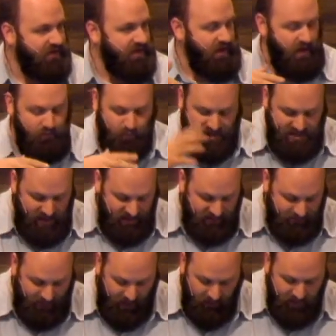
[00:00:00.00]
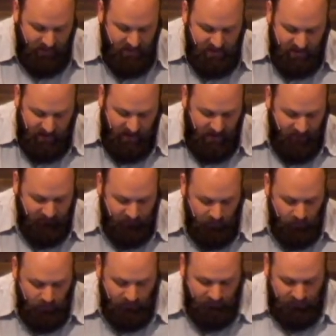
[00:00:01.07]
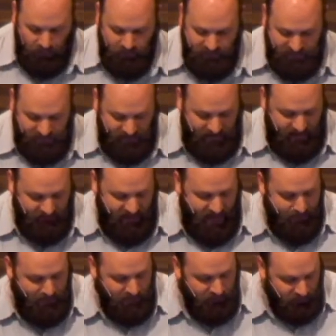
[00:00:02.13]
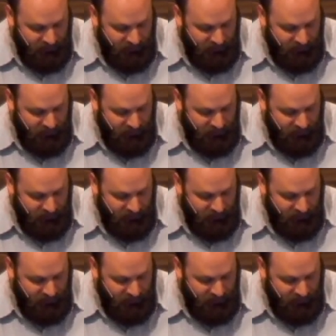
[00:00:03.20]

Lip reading: And we talked about a few of those that have happened.